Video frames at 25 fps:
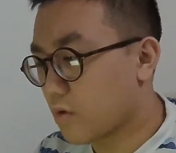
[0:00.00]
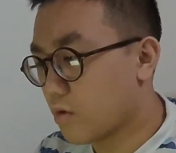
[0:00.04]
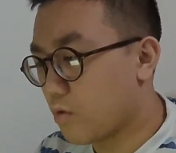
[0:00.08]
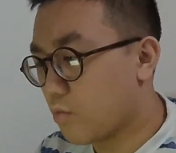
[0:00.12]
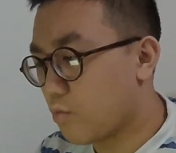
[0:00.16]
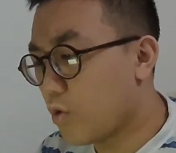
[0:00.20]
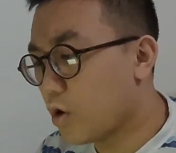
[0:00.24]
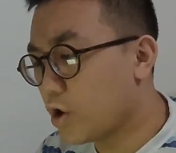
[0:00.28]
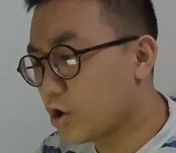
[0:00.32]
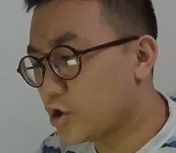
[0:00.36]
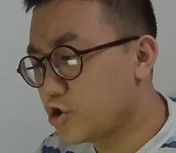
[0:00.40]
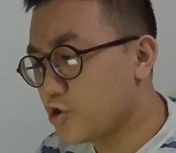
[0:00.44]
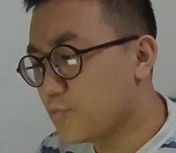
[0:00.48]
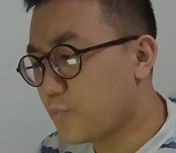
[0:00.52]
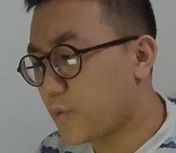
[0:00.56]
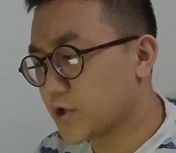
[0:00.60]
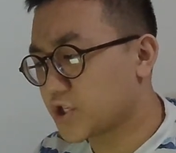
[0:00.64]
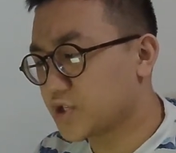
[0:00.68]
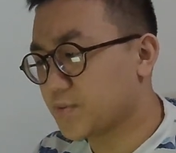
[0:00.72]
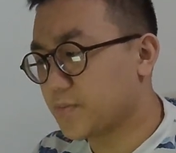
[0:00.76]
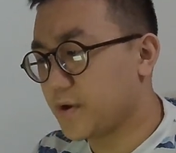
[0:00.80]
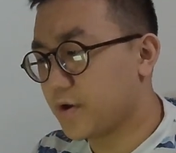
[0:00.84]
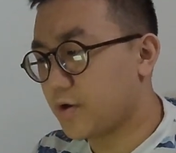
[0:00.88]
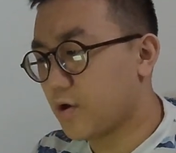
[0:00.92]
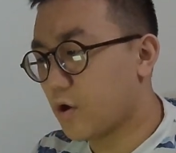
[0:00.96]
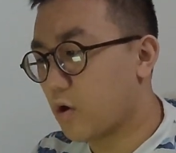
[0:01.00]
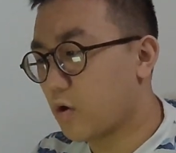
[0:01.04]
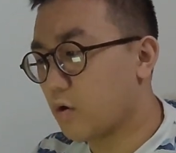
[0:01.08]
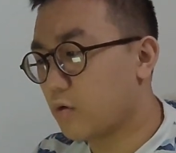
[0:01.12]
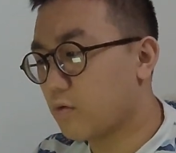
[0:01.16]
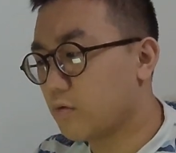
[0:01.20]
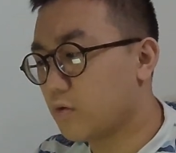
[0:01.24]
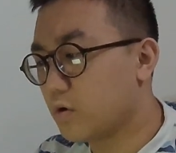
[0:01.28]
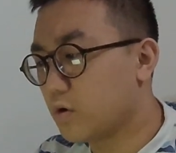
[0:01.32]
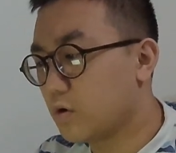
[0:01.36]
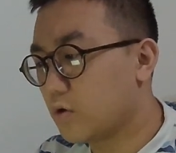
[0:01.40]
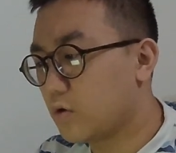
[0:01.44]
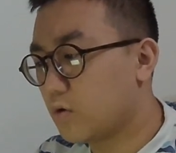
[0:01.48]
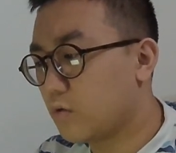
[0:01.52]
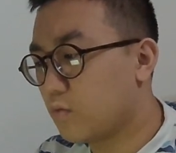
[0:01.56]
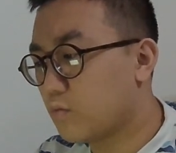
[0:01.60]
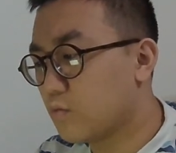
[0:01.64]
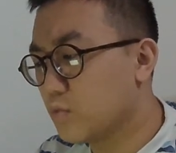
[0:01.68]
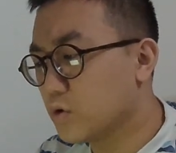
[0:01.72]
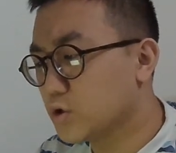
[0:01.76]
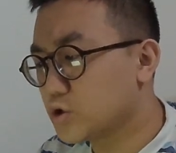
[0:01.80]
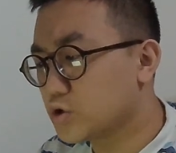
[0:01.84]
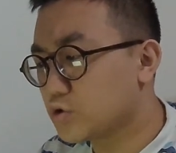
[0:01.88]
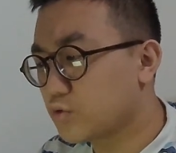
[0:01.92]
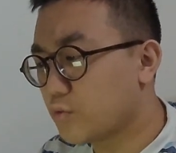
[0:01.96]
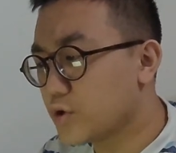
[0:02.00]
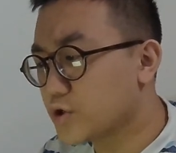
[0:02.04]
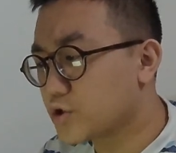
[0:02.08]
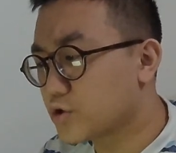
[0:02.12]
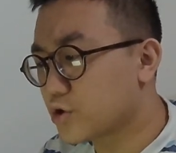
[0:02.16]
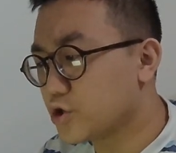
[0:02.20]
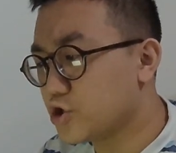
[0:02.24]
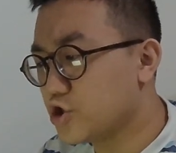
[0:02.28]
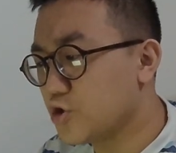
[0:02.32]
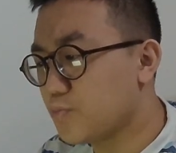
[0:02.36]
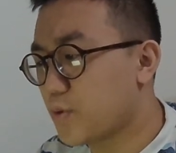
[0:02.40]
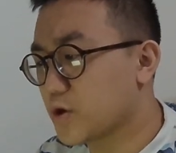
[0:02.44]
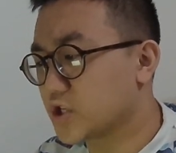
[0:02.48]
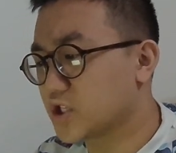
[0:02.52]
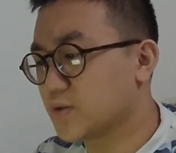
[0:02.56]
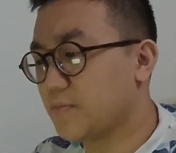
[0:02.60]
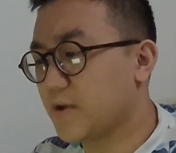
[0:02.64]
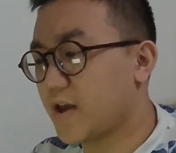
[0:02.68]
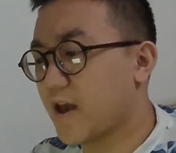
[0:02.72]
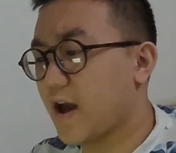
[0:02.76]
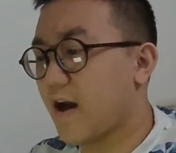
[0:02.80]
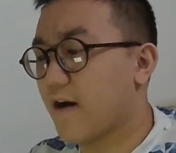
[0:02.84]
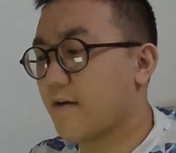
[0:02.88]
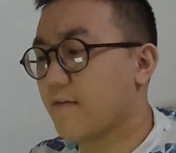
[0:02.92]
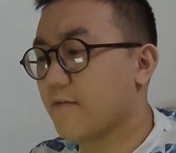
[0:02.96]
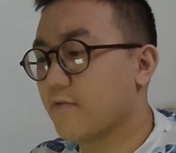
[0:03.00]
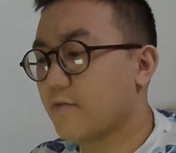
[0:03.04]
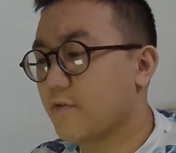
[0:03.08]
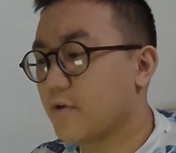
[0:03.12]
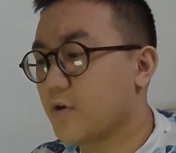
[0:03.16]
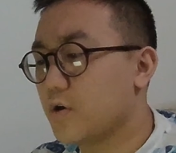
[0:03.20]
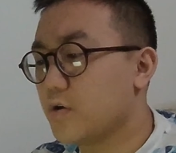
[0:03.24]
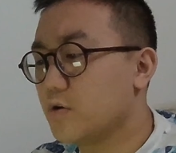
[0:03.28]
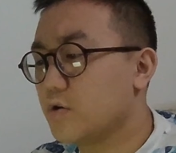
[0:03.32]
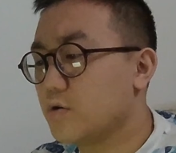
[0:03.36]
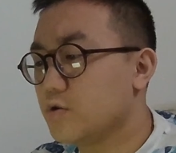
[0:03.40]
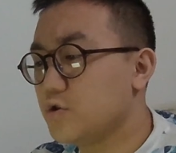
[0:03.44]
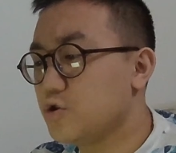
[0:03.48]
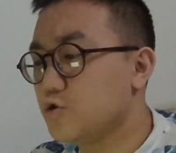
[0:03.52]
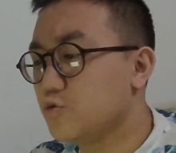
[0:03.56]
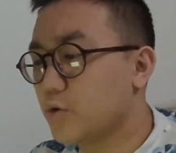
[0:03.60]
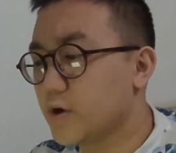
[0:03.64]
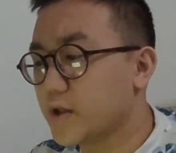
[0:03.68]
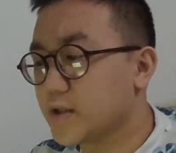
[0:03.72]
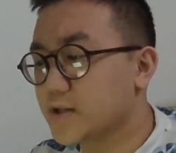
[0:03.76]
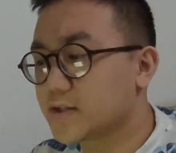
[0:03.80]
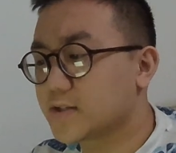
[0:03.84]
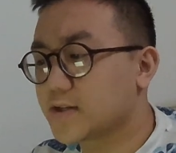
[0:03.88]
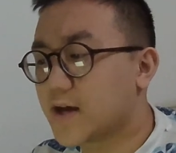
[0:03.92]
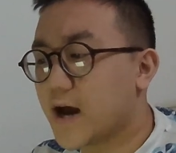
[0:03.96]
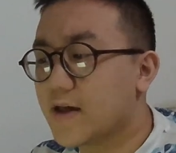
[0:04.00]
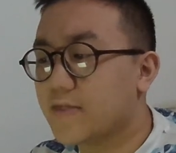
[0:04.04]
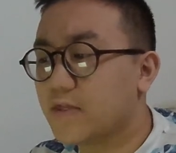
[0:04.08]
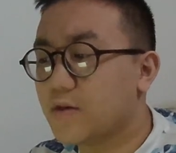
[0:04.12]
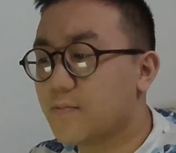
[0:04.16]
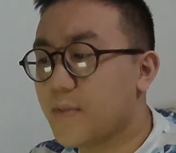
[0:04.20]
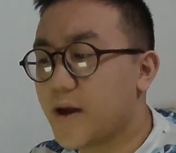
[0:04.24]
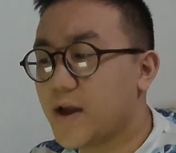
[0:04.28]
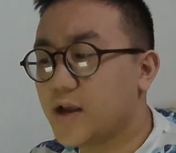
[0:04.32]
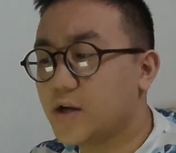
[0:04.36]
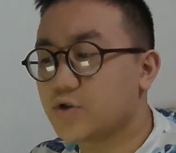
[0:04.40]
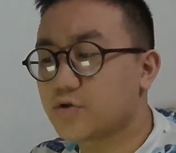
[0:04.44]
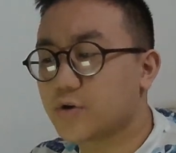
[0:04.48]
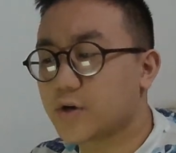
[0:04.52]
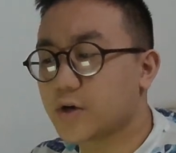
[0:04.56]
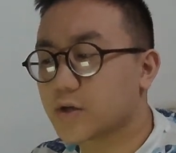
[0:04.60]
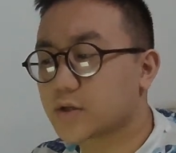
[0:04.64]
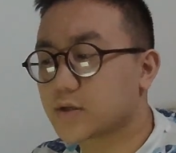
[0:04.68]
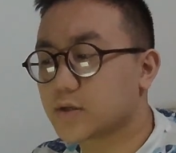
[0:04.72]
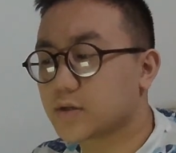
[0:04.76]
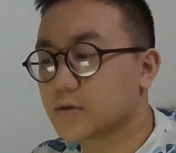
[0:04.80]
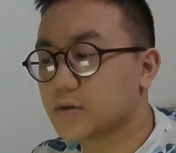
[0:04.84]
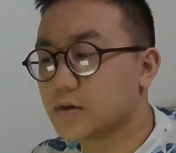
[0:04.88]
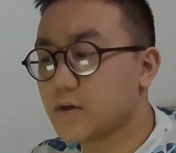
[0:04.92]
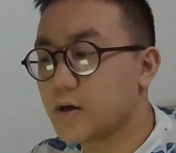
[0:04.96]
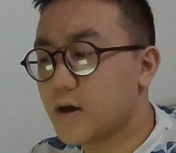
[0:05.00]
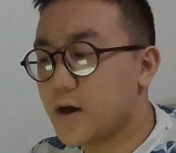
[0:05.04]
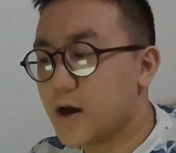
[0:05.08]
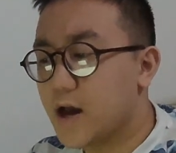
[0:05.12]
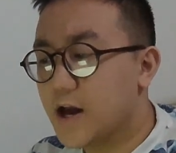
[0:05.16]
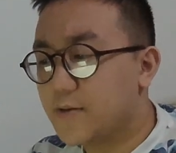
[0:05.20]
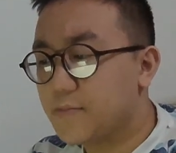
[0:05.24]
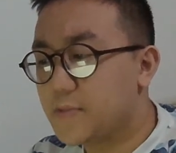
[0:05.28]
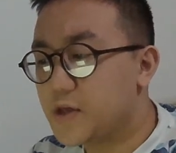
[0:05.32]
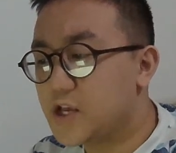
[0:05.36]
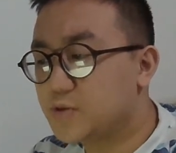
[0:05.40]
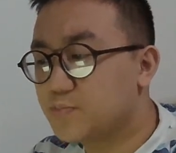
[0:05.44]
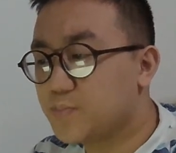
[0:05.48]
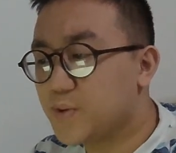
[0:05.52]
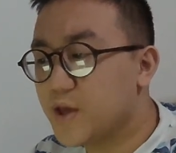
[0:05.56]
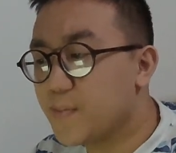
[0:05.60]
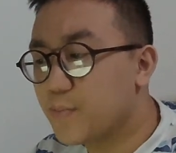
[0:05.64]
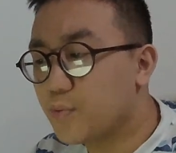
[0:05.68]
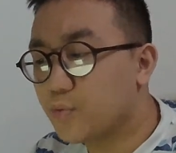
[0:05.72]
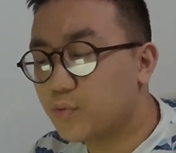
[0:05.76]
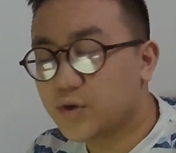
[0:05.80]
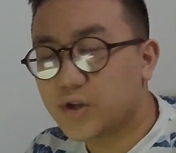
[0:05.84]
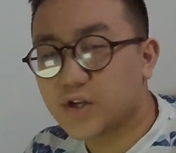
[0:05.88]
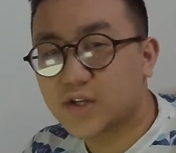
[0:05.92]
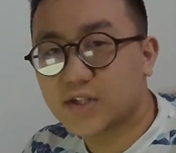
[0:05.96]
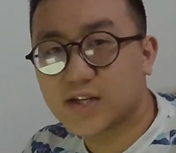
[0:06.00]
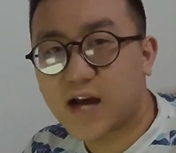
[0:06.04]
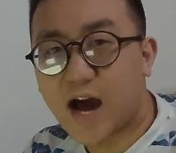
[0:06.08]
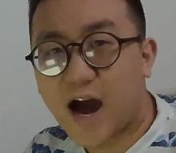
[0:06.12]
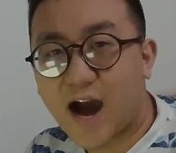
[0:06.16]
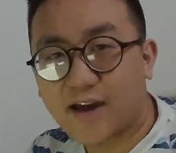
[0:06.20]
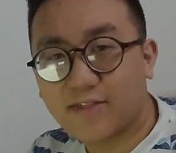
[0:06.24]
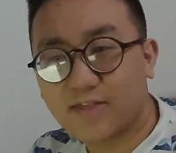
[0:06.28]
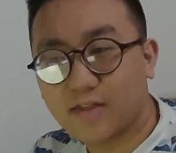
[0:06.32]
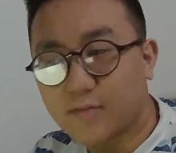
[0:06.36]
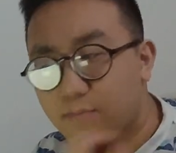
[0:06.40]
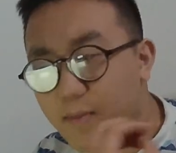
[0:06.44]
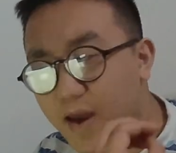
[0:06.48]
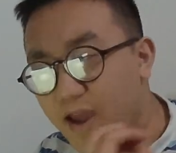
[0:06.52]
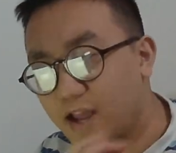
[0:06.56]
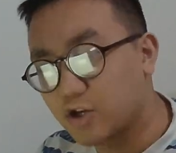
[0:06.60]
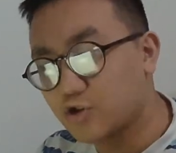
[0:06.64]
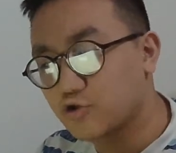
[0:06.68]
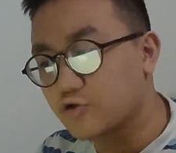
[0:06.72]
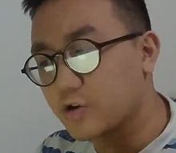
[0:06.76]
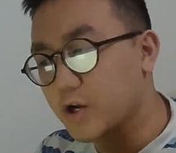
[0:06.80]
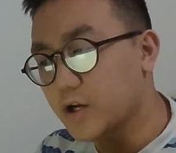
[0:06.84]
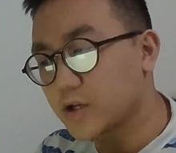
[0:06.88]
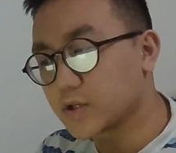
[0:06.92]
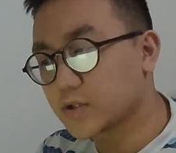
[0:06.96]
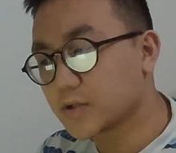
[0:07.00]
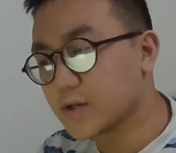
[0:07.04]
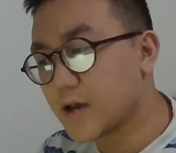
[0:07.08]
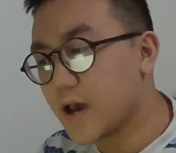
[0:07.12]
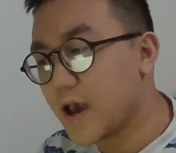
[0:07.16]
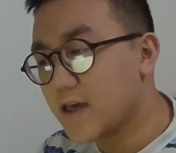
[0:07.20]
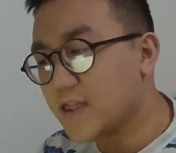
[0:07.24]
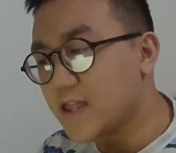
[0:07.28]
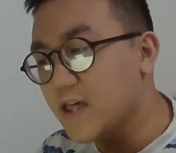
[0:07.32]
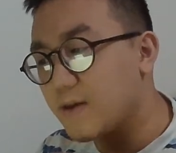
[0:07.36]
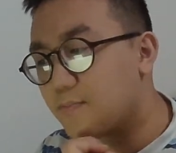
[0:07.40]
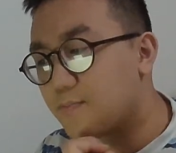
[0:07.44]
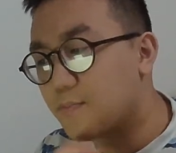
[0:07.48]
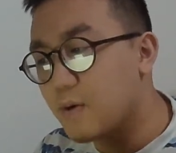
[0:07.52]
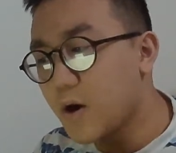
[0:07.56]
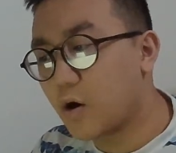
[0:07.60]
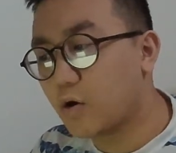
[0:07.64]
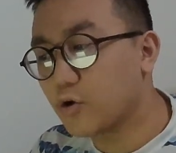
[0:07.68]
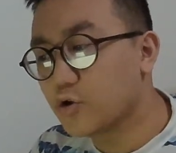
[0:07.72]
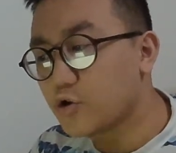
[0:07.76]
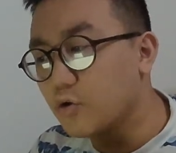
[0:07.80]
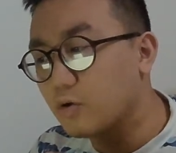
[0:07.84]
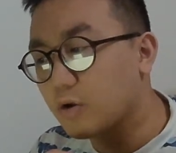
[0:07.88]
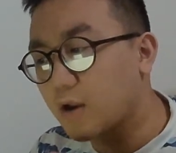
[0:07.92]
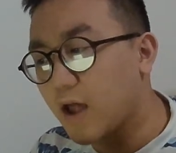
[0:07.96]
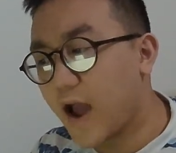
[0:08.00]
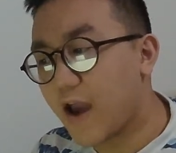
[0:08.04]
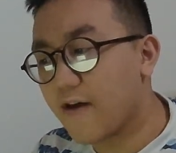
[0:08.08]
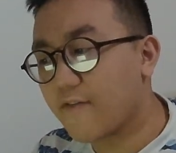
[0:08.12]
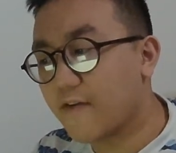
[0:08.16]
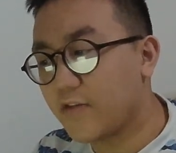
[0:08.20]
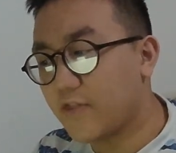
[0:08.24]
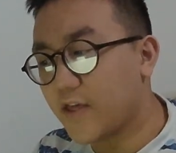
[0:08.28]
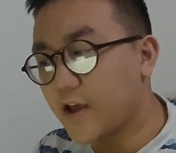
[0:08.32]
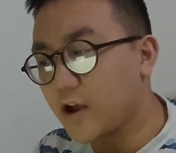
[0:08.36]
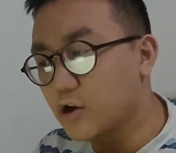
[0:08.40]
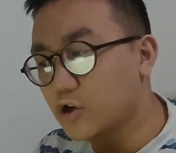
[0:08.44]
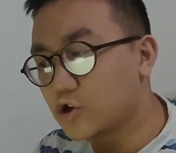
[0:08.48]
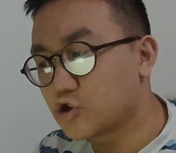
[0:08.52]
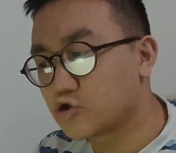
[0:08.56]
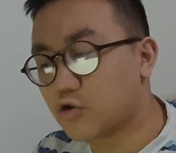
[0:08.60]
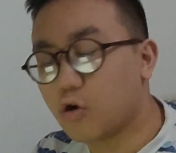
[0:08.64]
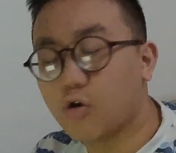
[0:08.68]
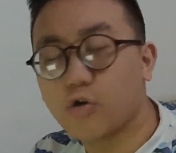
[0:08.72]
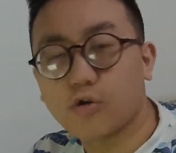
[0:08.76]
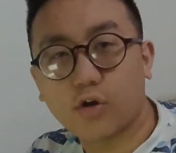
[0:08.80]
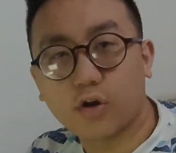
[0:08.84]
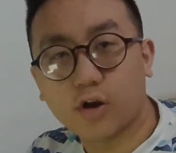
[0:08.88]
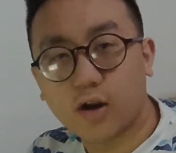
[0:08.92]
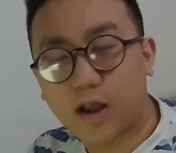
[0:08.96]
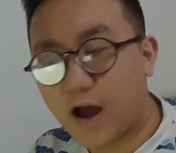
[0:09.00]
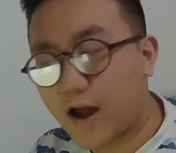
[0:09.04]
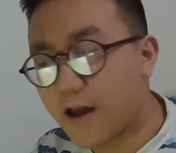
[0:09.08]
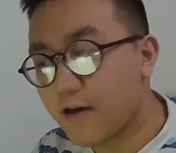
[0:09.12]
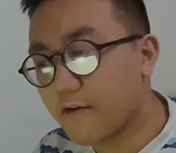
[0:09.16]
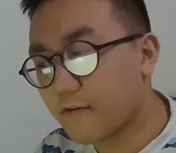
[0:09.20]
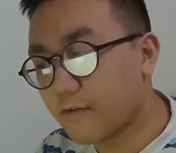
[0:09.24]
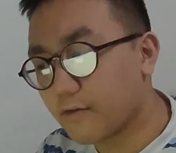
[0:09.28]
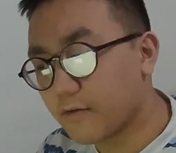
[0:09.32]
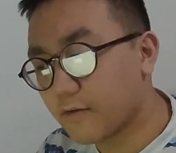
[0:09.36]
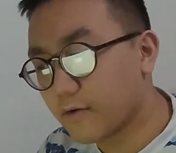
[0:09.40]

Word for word: What could you possibly know? What stories could you possibly have? You are inside the matrix. These people design the matrix. They build your life and they control your life.